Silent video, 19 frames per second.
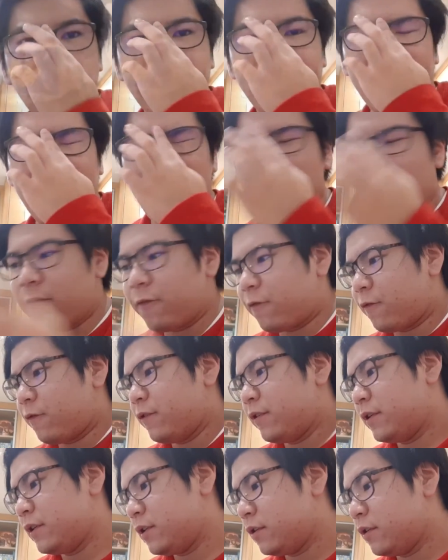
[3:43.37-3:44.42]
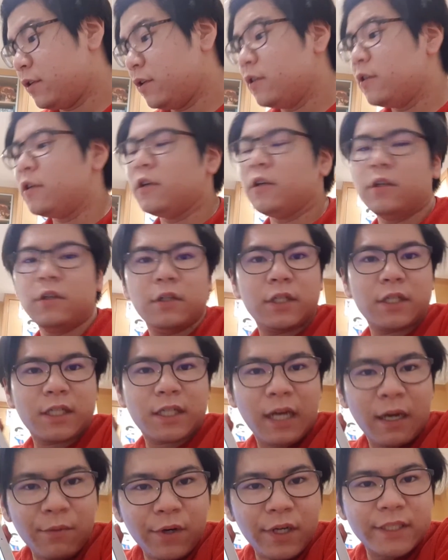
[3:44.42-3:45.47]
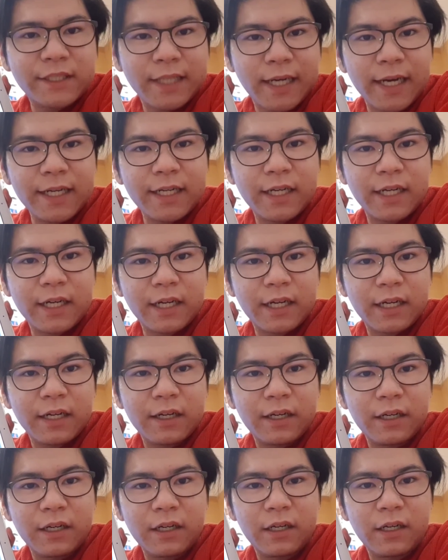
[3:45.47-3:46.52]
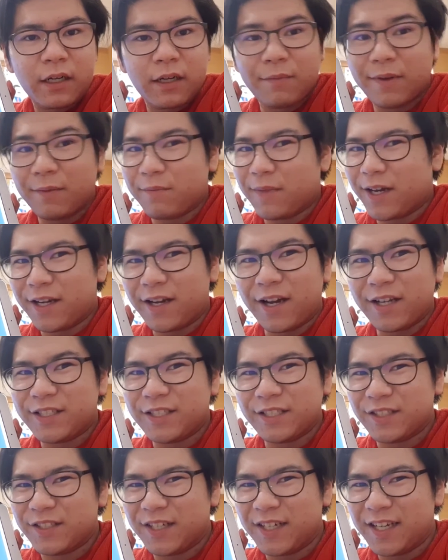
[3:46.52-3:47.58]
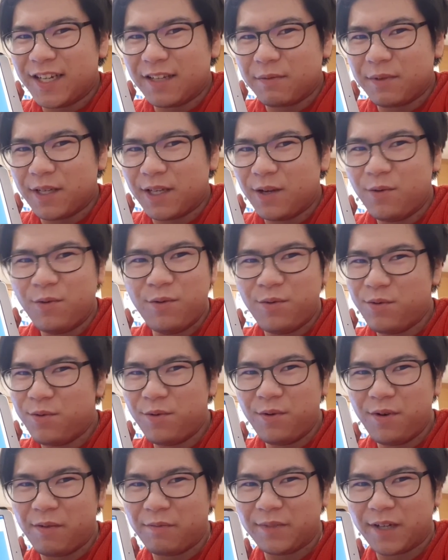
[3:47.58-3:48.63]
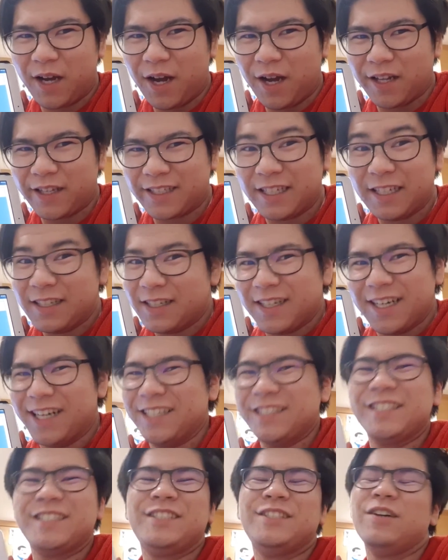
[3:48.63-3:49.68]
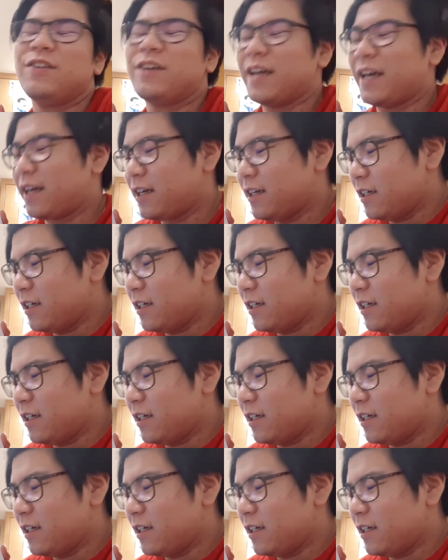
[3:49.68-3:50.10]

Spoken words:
have Kamen Tiger. And my gosh, she's looking at me. Woohoo, I'm hot. Just joking.